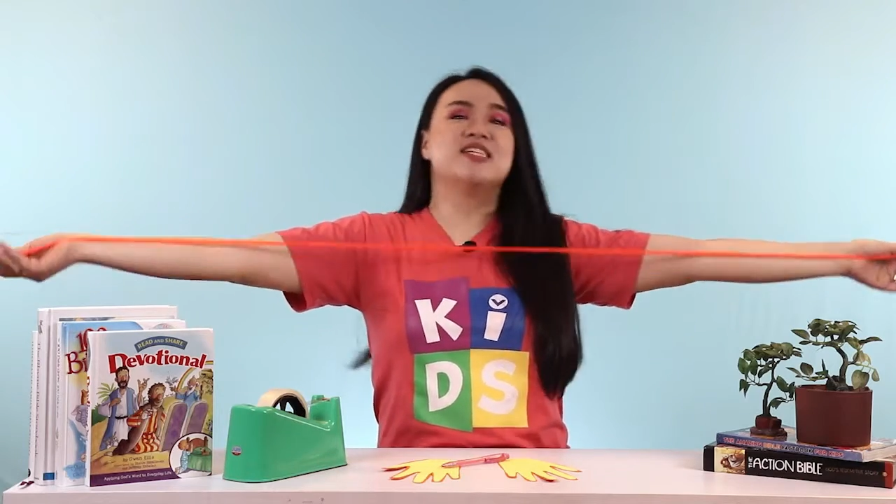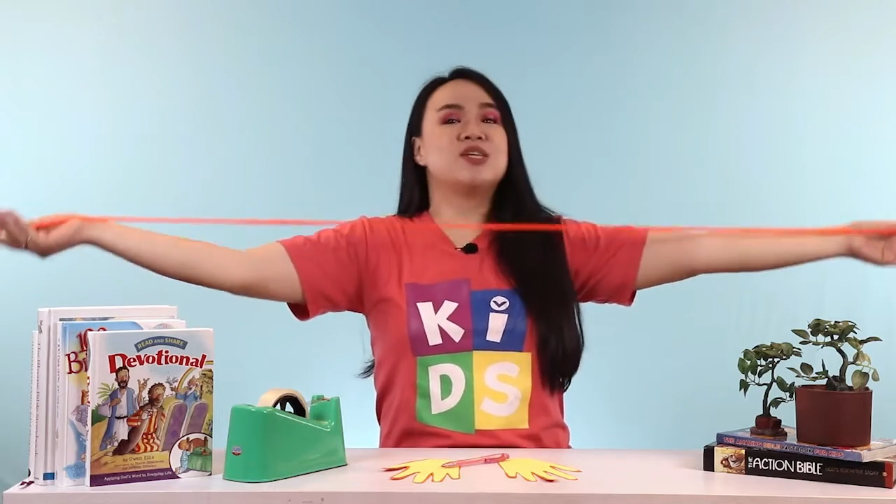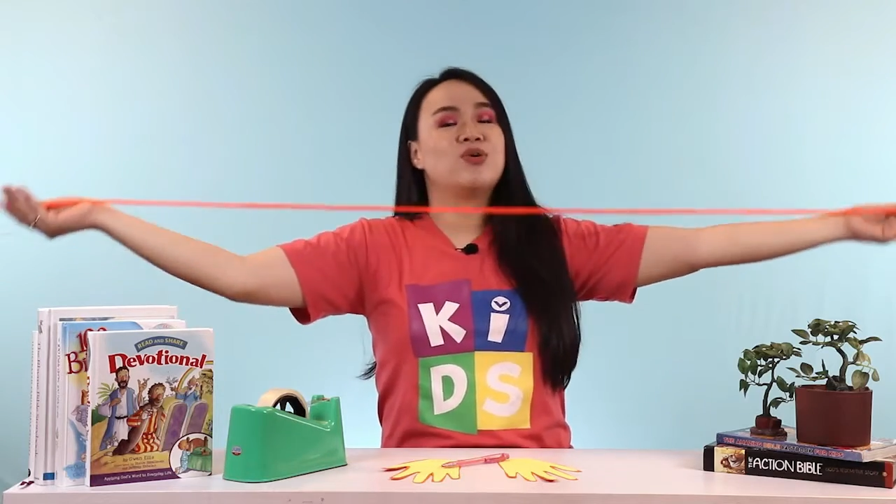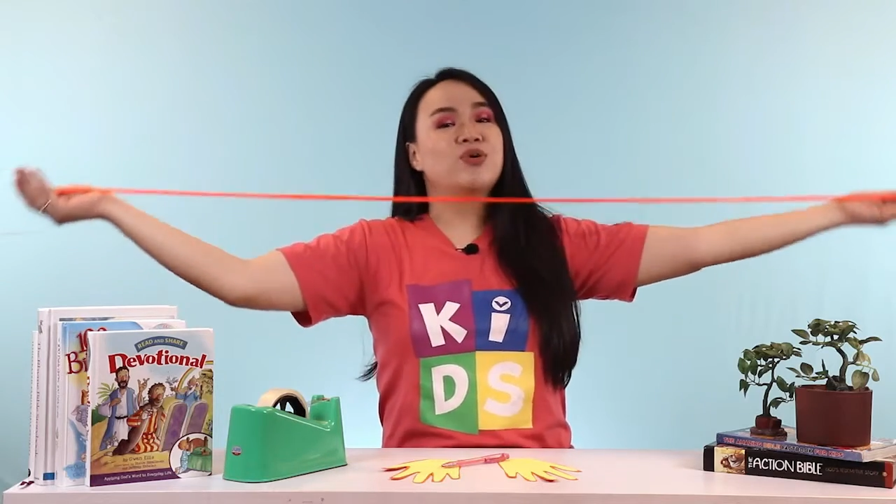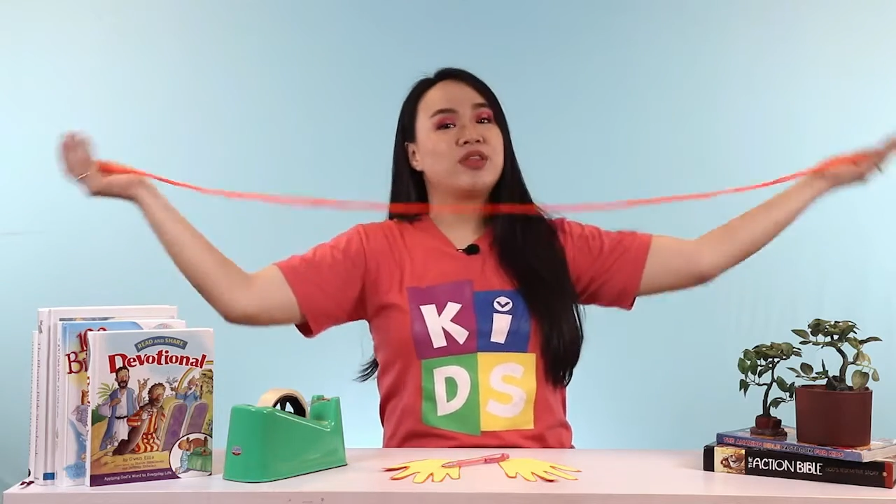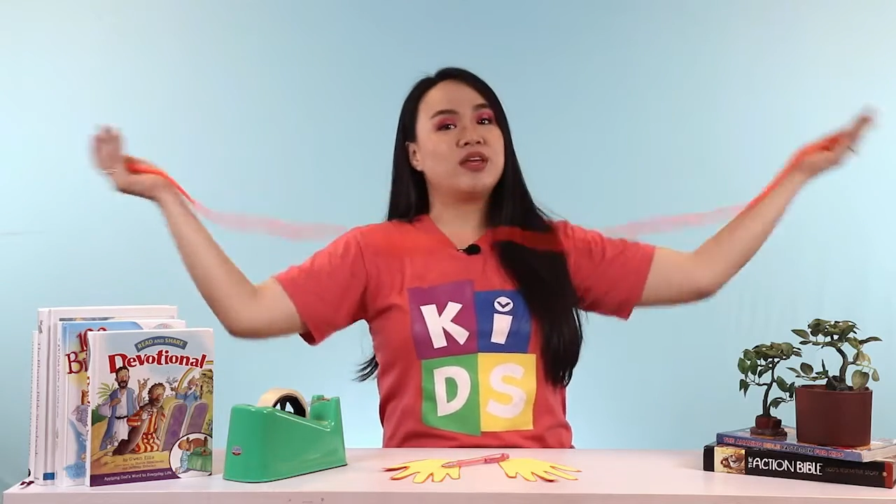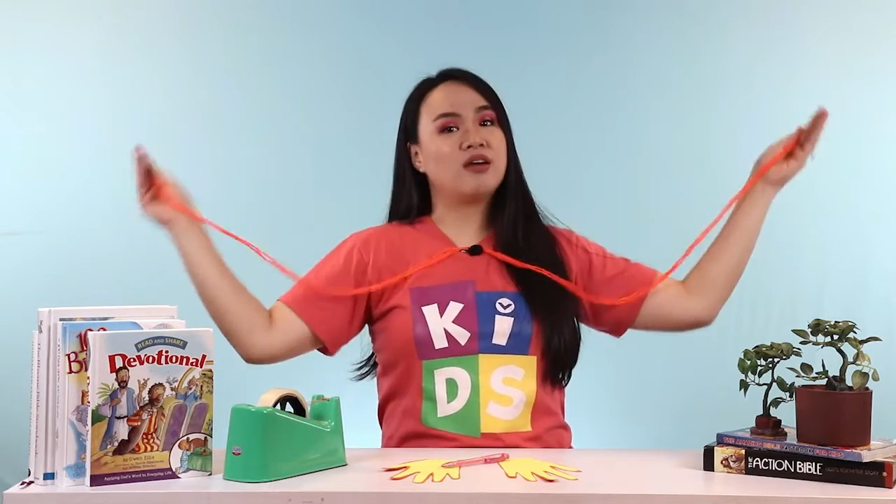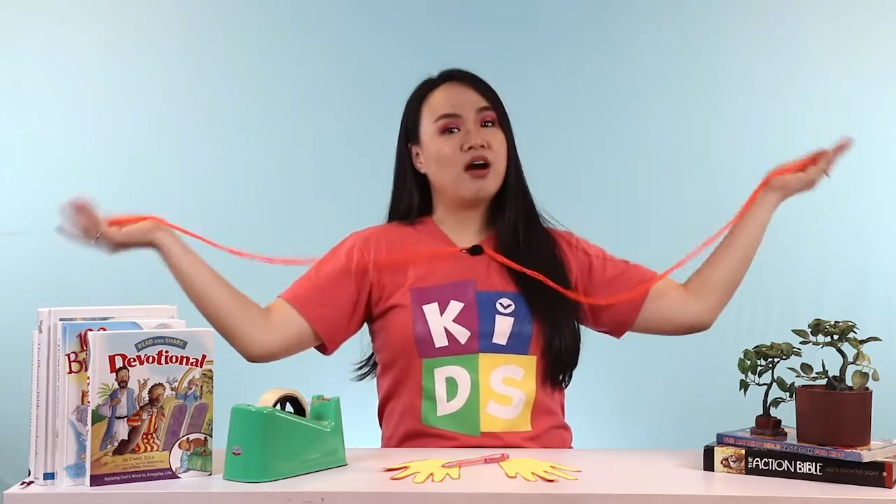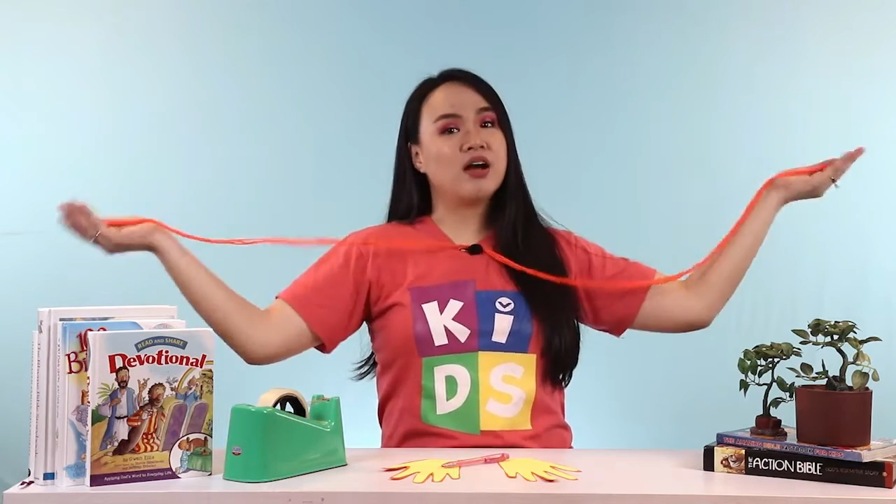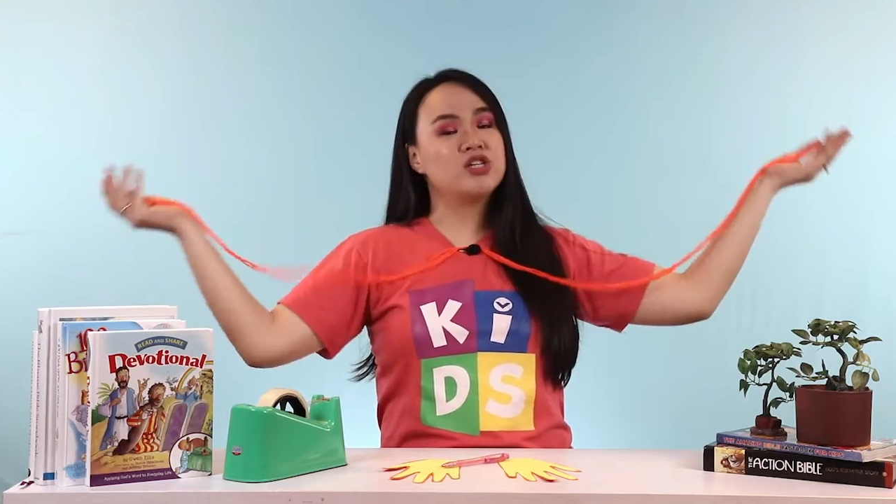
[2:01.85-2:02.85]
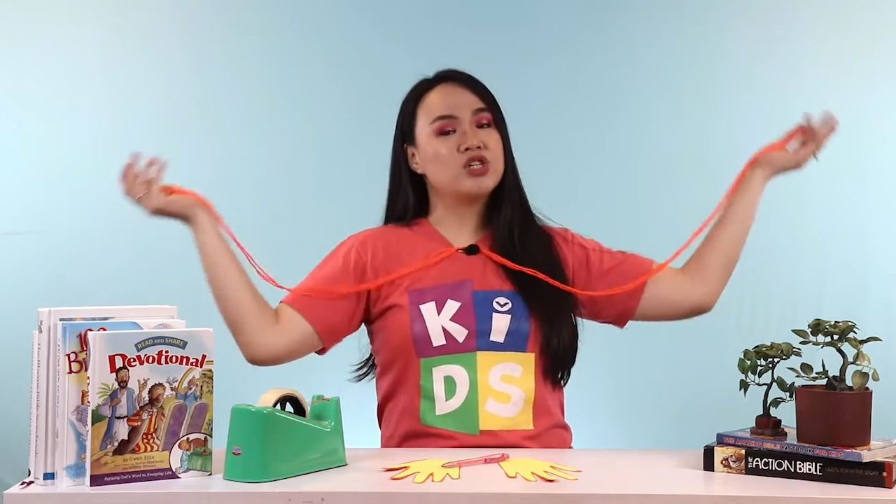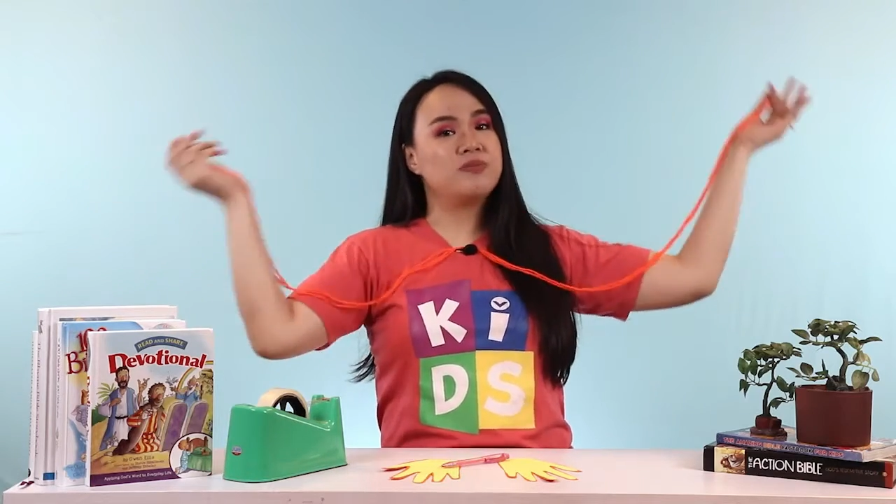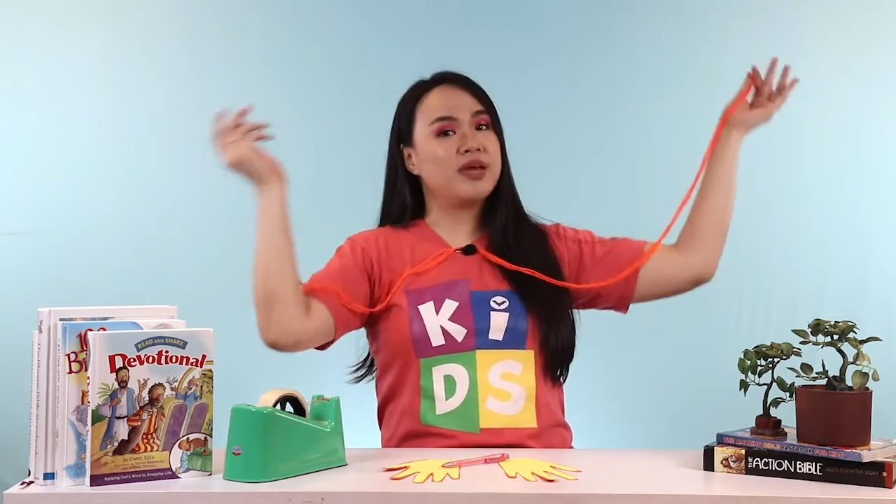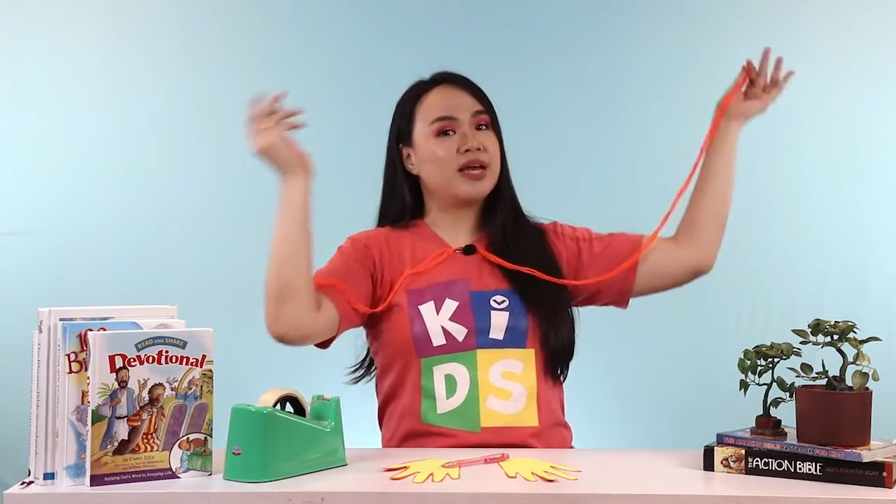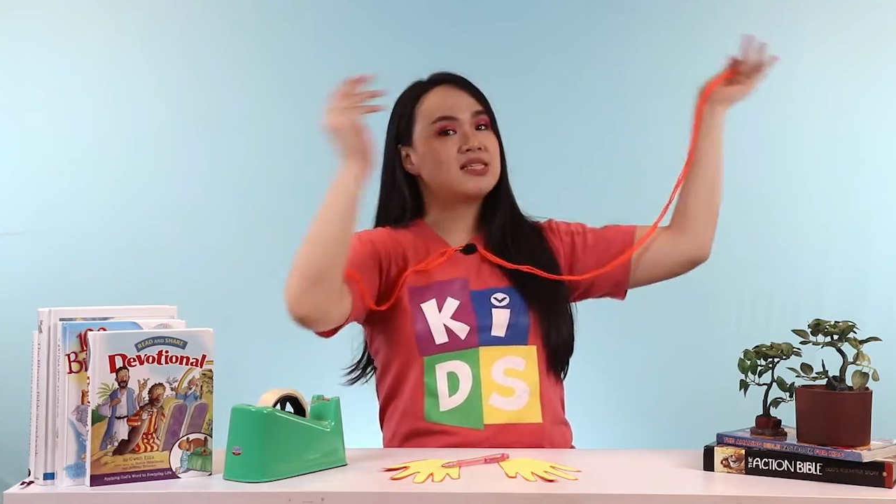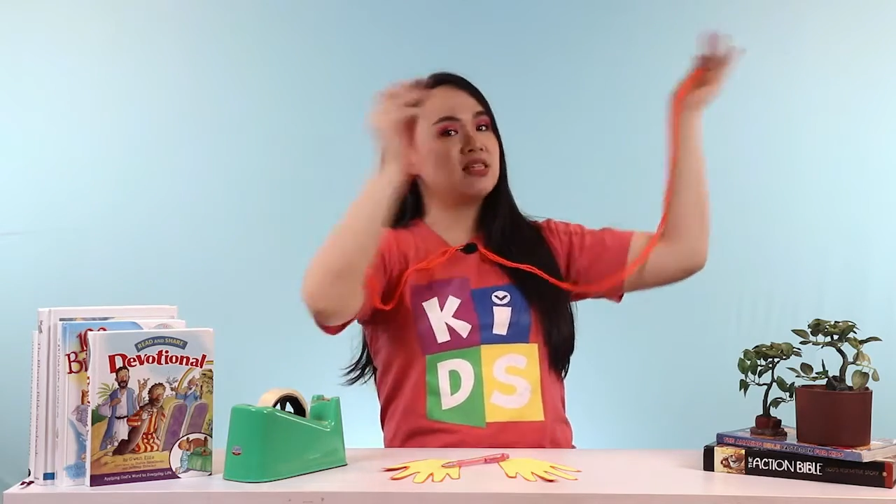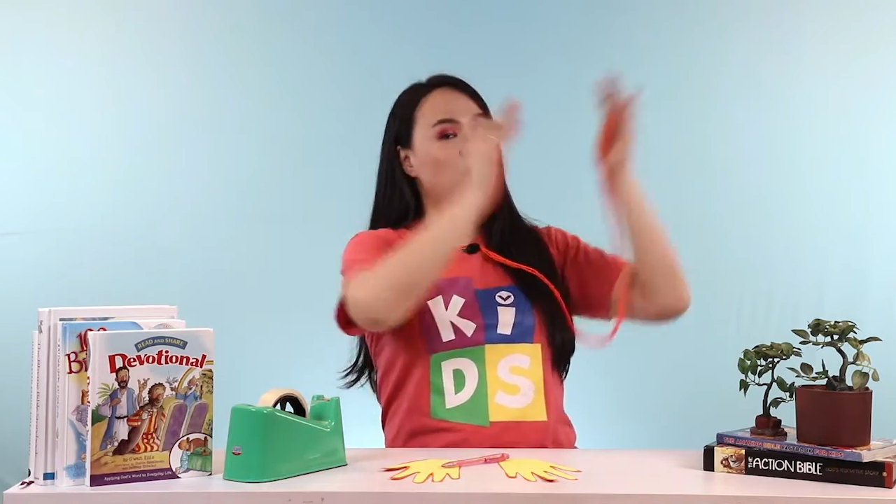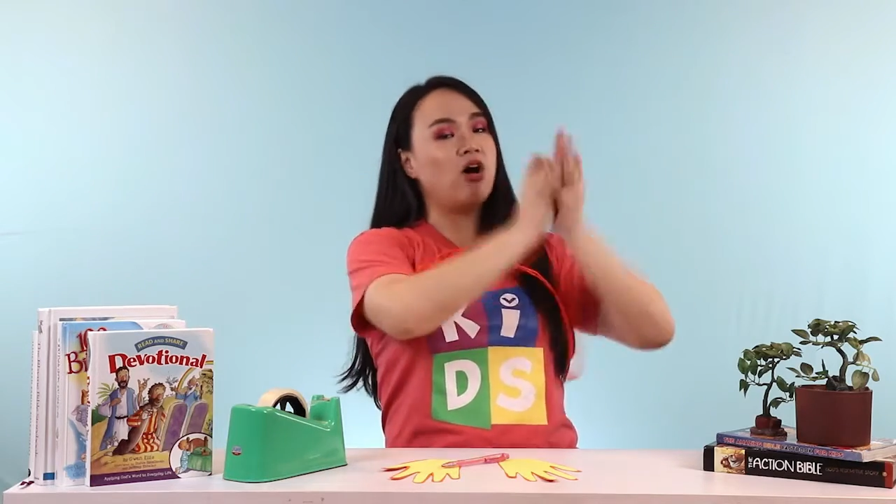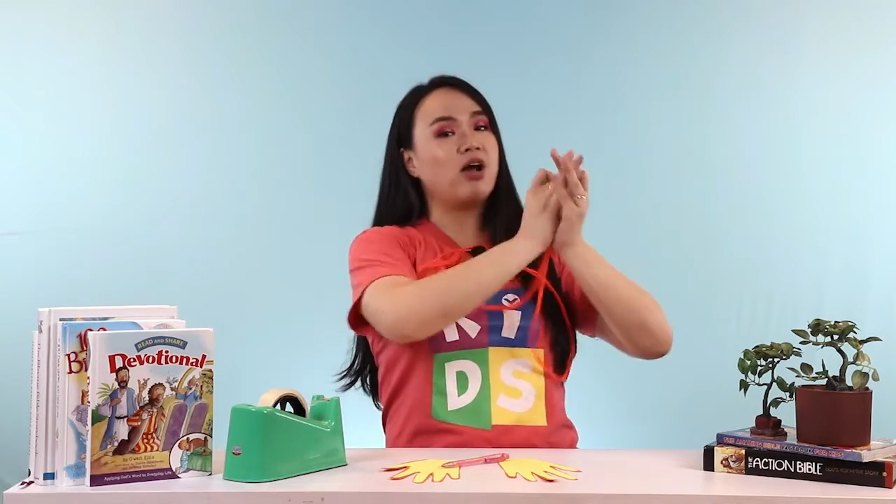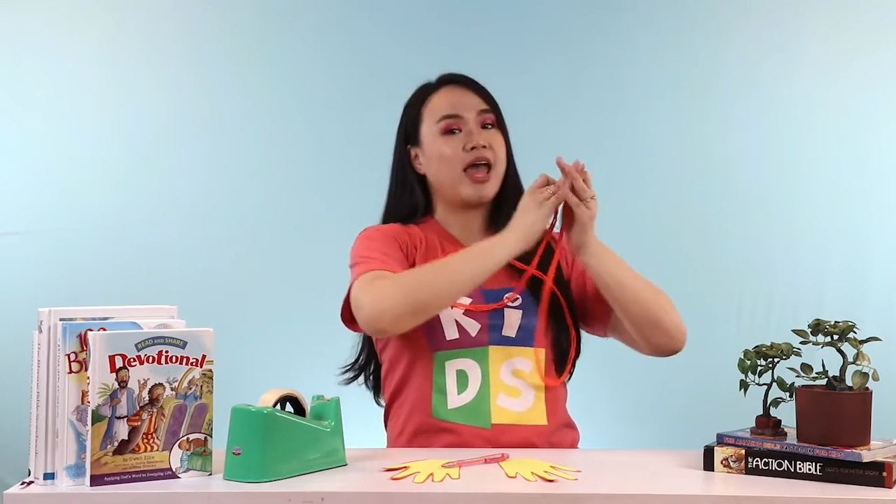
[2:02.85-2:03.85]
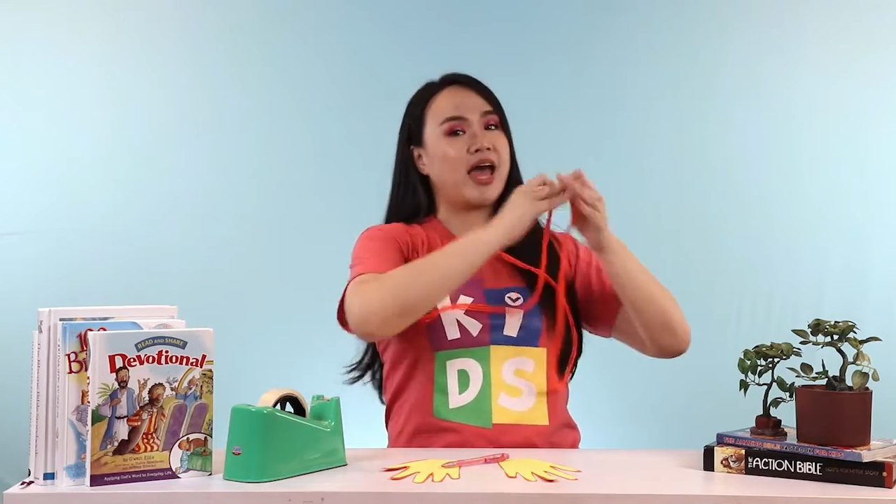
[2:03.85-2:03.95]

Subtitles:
So the yarn should be as long